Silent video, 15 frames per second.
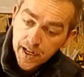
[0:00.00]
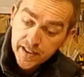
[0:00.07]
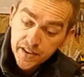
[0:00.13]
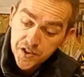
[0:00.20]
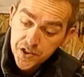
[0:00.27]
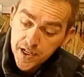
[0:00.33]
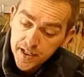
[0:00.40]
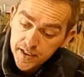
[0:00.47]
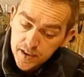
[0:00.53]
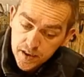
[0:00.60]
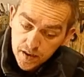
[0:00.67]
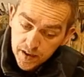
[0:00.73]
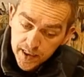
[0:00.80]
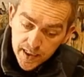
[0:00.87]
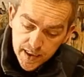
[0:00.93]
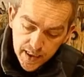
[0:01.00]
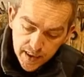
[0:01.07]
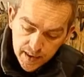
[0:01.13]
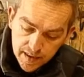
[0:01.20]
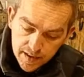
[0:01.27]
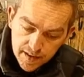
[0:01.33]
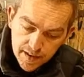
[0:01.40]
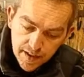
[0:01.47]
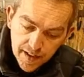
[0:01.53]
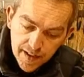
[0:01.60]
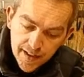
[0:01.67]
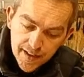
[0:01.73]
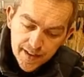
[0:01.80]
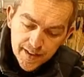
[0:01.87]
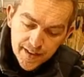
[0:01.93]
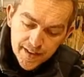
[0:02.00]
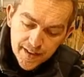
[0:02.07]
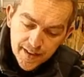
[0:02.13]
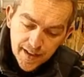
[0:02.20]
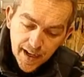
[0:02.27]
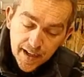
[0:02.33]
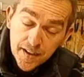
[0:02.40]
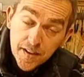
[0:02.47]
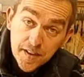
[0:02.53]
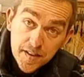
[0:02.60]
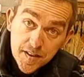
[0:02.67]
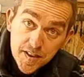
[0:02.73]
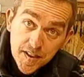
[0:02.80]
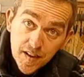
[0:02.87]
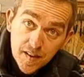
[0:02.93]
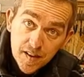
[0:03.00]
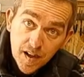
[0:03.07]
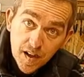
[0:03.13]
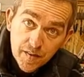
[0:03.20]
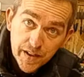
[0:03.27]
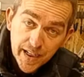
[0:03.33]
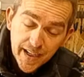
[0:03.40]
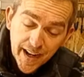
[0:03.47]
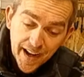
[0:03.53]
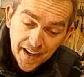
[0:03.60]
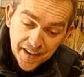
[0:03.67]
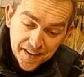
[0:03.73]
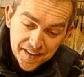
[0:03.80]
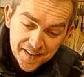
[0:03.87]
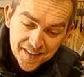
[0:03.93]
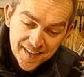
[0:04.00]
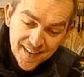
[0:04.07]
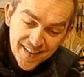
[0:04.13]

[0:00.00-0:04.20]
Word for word: and the jack socket in, and I can start carving a neck.